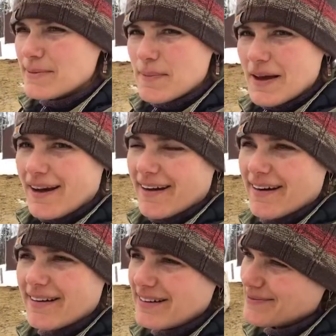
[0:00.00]
might be
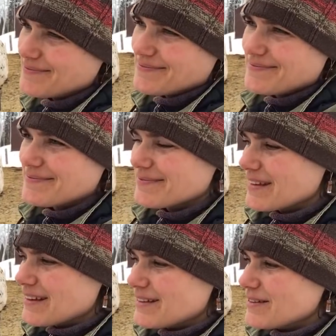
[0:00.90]
hard.
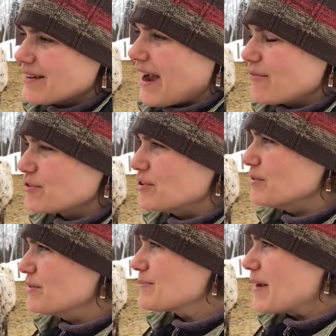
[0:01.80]

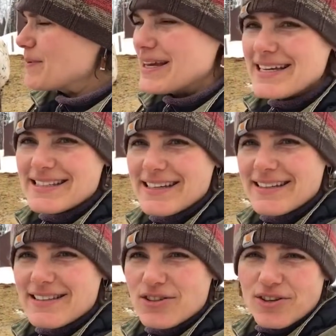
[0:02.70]
Afternoons might be easiest.